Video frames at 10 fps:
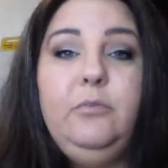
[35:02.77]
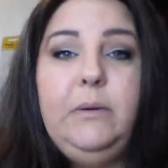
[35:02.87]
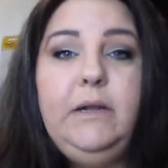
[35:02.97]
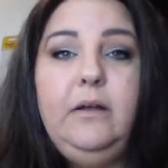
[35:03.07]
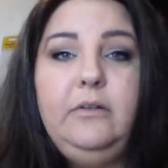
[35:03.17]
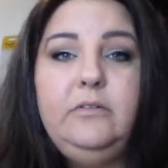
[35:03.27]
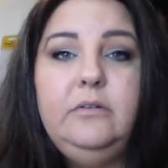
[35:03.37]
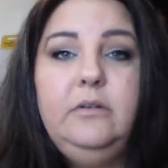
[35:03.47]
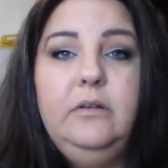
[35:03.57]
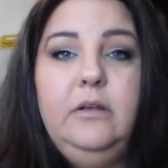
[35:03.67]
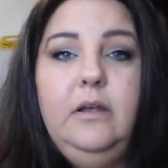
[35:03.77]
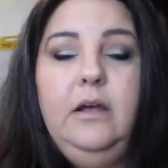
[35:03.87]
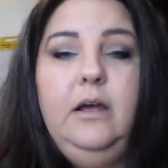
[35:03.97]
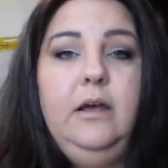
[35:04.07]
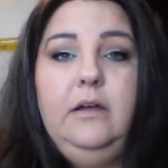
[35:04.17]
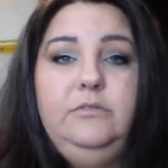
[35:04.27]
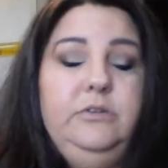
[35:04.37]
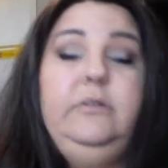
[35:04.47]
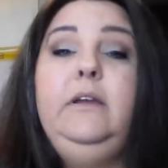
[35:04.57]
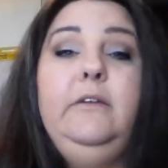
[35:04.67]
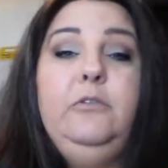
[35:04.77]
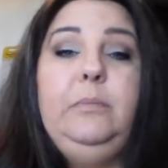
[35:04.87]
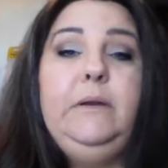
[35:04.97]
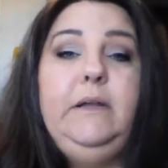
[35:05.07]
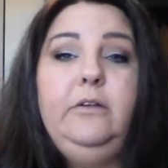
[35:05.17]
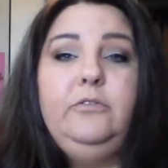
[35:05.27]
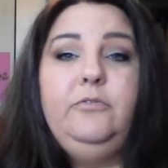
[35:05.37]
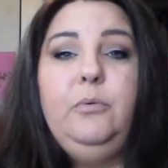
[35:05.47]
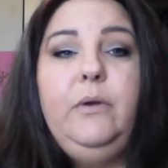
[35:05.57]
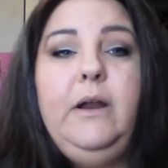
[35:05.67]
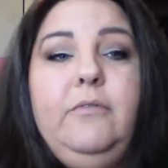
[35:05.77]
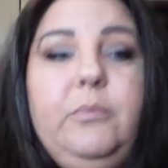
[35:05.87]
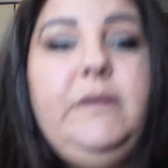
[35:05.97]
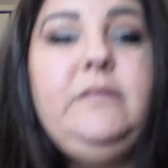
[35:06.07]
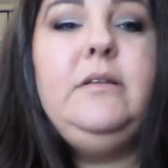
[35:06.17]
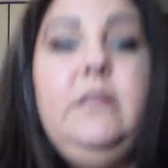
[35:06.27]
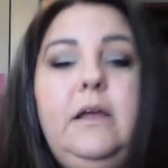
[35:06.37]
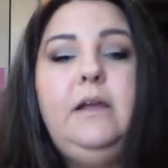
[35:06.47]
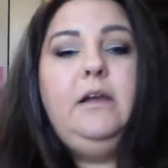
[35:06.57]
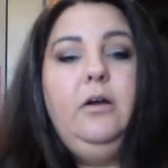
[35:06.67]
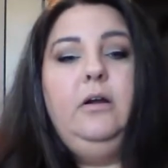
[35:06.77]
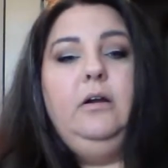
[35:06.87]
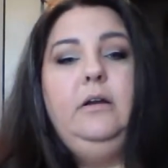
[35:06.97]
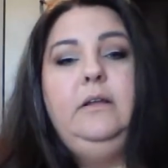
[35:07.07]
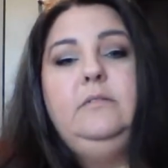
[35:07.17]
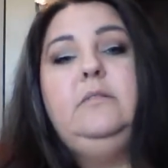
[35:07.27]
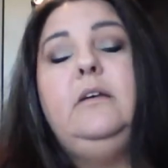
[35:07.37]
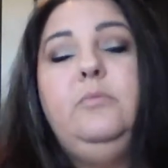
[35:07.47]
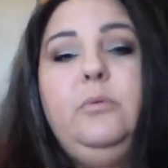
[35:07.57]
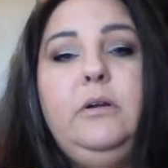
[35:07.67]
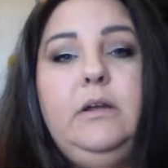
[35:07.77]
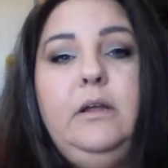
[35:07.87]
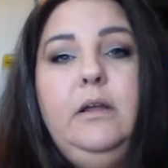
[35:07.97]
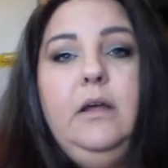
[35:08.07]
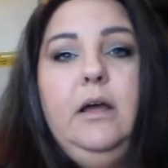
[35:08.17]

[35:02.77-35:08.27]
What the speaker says: like everybody else. Just like everybody else. For whatever reason, they are in sex work.